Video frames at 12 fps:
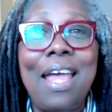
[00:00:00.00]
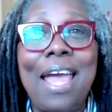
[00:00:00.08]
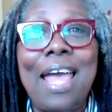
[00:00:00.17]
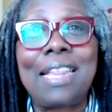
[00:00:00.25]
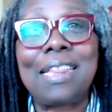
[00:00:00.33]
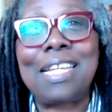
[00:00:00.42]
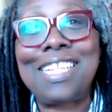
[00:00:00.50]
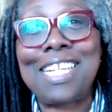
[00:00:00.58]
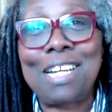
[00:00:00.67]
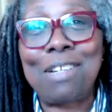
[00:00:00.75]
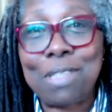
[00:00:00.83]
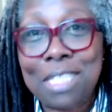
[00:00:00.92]
at the
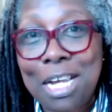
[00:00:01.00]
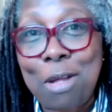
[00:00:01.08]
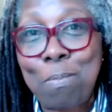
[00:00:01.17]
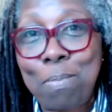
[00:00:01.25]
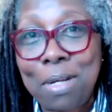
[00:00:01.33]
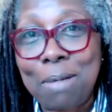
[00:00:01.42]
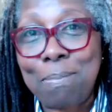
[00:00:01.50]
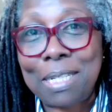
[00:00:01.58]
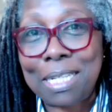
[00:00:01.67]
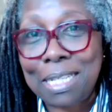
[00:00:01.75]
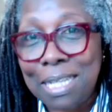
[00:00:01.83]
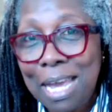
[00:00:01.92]
Downtown
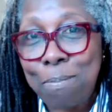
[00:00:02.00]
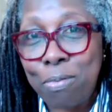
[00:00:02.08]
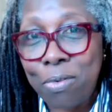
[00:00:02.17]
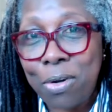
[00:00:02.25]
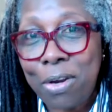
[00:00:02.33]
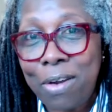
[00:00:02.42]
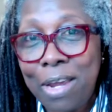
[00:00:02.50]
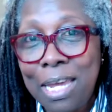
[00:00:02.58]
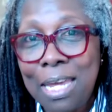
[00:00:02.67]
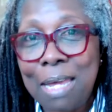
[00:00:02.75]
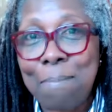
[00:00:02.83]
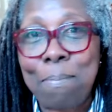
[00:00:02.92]
Public
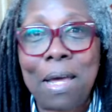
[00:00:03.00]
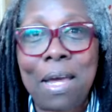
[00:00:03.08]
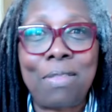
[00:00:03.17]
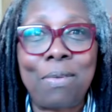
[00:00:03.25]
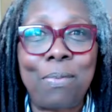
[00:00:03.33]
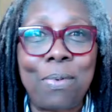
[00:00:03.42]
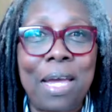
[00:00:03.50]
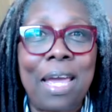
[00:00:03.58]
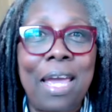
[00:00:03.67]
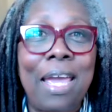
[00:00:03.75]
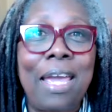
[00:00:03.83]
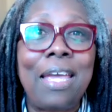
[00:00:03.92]
Library. And by the
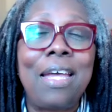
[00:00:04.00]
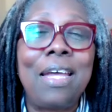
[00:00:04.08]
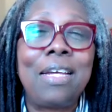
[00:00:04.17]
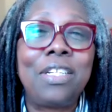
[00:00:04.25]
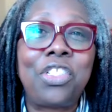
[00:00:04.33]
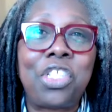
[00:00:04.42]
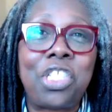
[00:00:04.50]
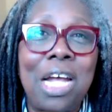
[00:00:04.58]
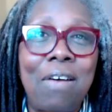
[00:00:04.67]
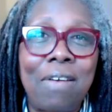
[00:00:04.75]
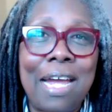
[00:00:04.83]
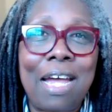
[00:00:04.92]
way,
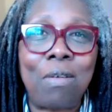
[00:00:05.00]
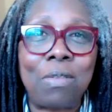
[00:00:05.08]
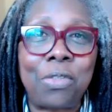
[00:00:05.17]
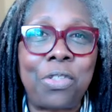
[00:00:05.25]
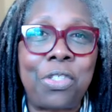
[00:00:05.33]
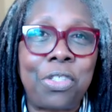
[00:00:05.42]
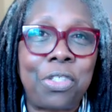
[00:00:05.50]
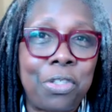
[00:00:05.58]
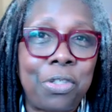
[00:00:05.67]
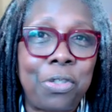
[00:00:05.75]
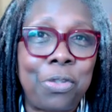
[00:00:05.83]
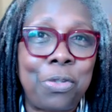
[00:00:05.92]
shout out
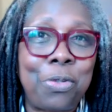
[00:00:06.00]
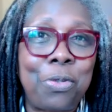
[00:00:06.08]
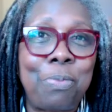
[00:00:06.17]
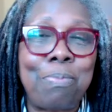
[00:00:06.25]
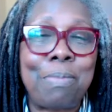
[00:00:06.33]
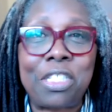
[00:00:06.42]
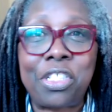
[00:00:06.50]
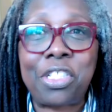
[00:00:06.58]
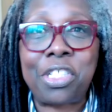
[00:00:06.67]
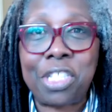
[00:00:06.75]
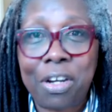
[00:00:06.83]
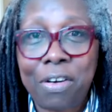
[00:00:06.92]
to Miss
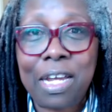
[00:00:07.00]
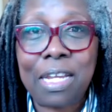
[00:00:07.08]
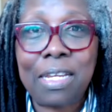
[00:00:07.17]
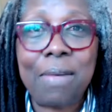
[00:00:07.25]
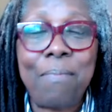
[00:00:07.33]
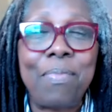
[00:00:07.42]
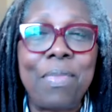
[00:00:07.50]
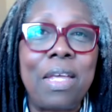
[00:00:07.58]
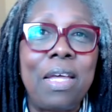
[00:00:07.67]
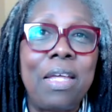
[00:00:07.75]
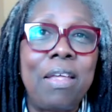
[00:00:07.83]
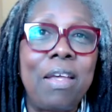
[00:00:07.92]
Sharon,
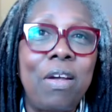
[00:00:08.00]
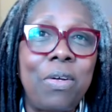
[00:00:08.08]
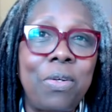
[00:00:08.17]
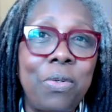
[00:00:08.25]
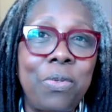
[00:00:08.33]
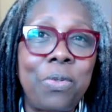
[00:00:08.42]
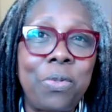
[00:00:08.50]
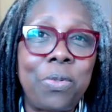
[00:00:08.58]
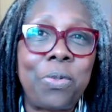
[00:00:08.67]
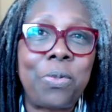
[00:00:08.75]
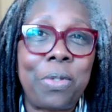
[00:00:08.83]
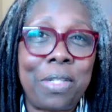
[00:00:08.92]

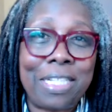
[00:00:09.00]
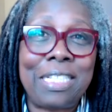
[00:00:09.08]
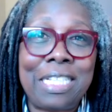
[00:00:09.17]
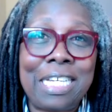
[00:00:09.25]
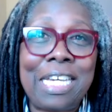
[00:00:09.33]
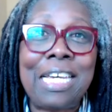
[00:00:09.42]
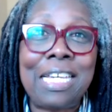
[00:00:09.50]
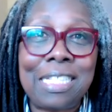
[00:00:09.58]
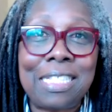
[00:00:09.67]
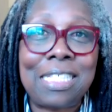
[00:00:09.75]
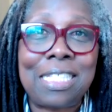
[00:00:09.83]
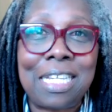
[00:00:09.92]
who
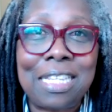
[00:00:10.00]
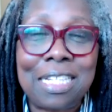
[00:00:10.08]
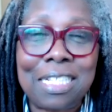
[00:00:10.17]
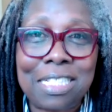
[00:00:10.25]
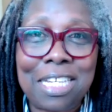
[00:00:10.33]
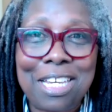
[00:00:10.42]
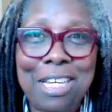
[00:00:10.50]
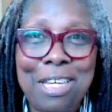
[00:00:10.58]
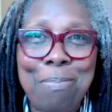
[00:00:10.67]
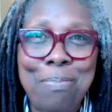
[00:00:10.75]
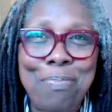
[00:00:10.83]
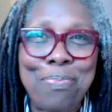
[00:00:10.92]
leads the team